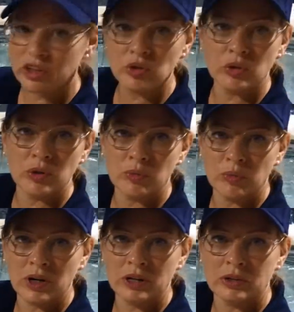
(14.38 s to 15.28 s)
your
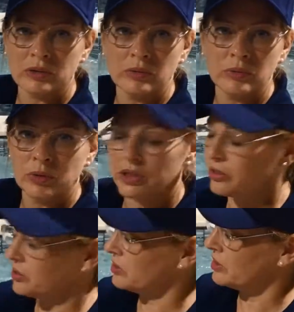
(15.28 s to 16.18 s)
water with
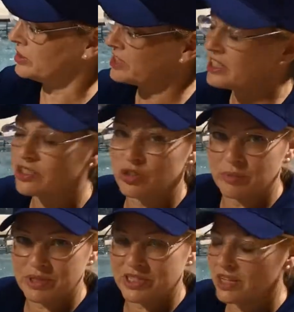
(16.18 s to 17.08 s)
test
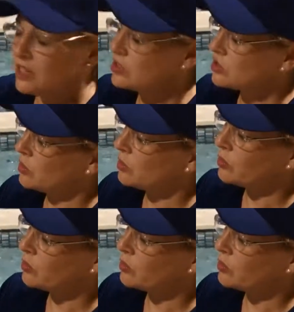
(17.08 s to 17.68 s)
strips. So